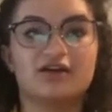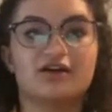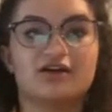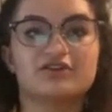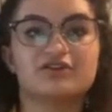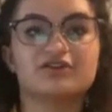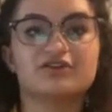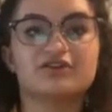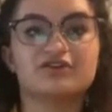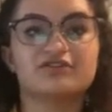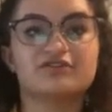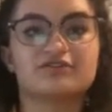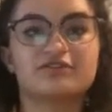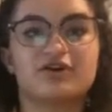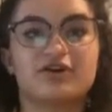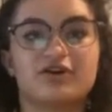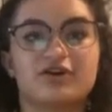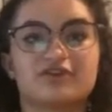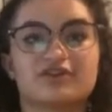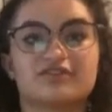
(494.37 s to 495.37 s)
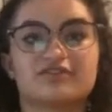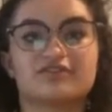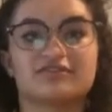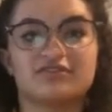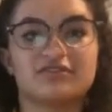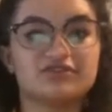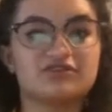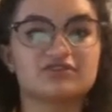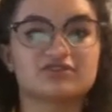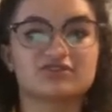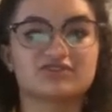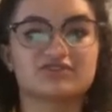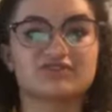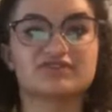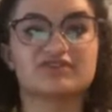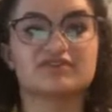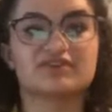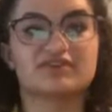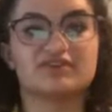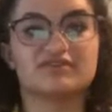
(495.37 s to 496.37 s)
others are still
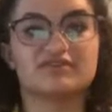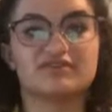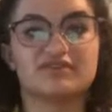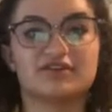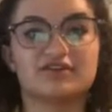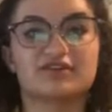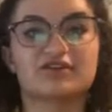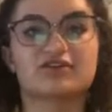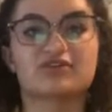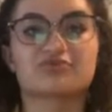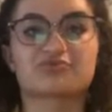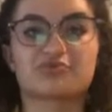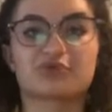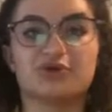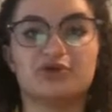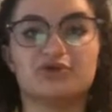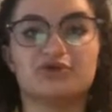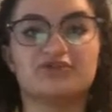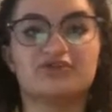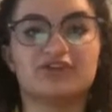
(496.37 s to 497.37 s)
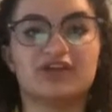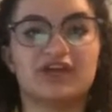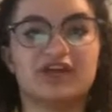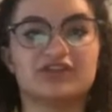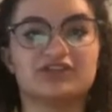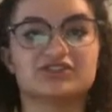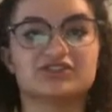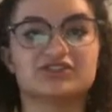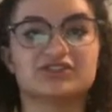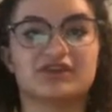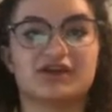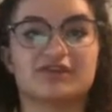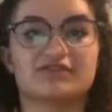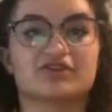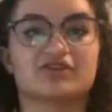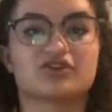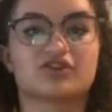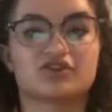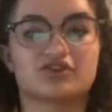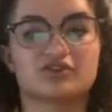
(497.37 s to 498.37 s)
nervous to consider reunification as
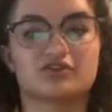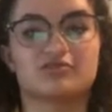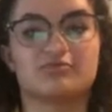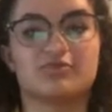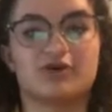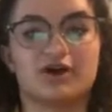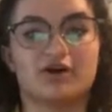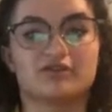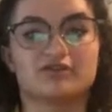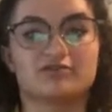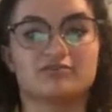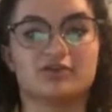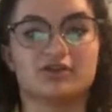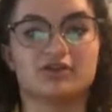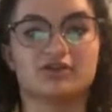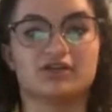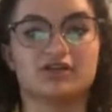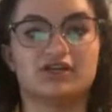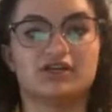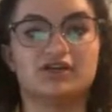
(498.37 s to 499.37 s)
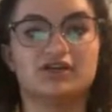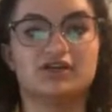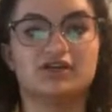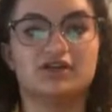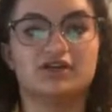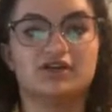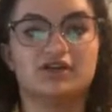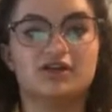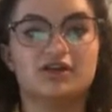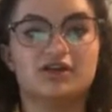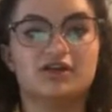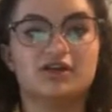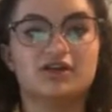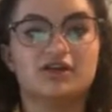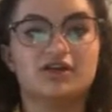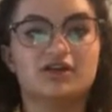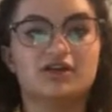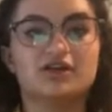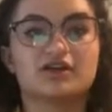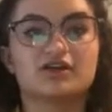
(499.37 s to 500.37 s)
a current possibility.
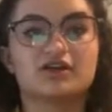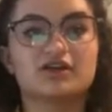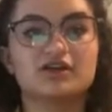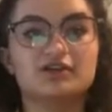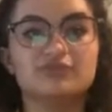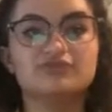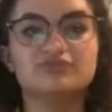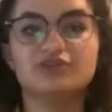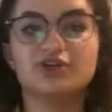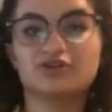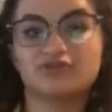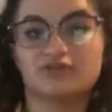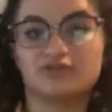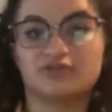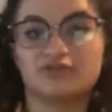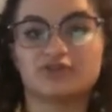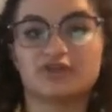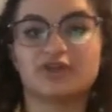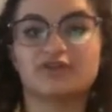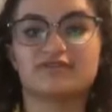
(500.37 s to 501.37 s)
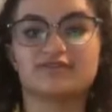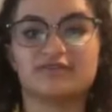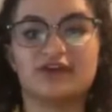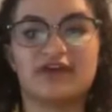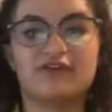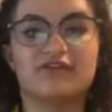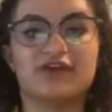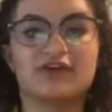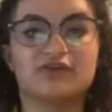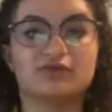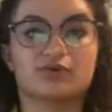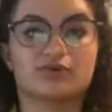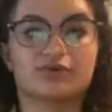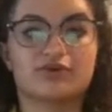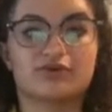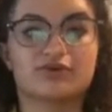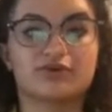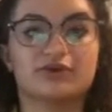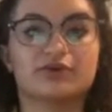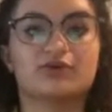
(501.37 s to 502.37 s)
Kim Jong-un has said that North
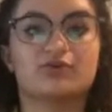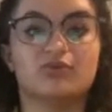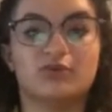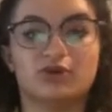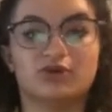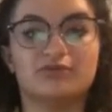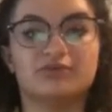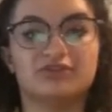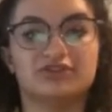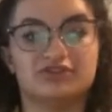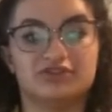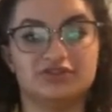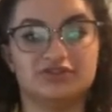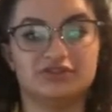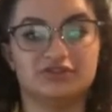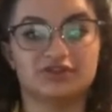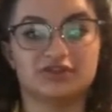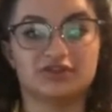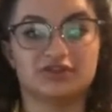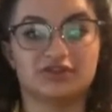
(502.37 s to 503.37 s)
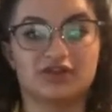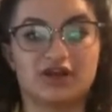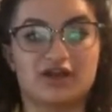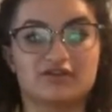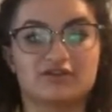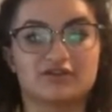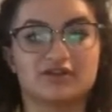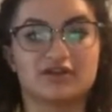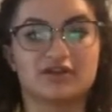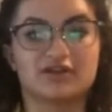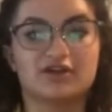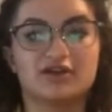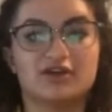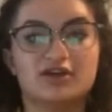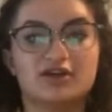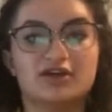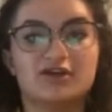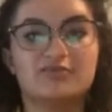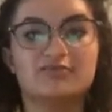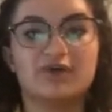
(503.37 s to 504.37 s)
Korea will be denuclearizing,
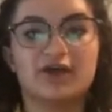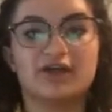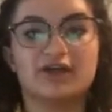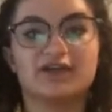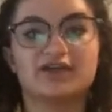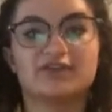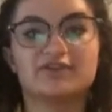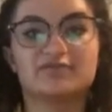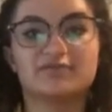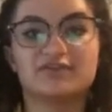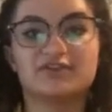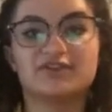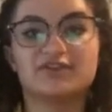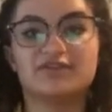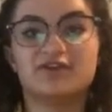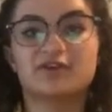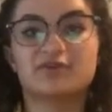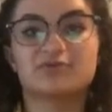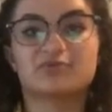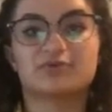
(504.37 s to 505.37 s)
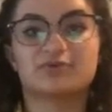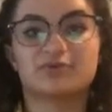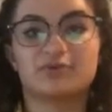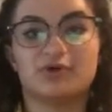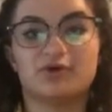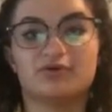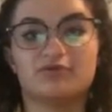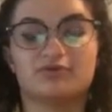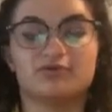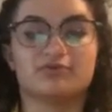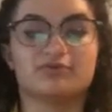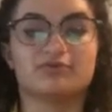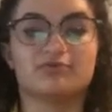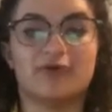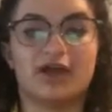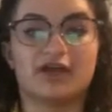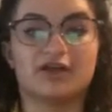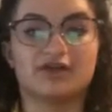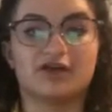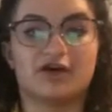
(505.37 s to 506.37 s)
but his specific proposals
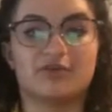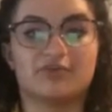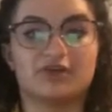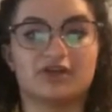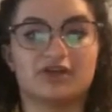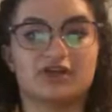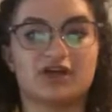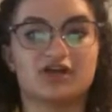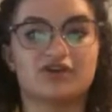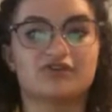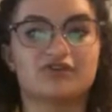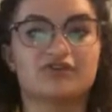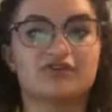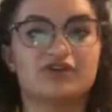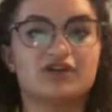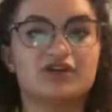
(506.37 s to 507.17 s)
might not be enough.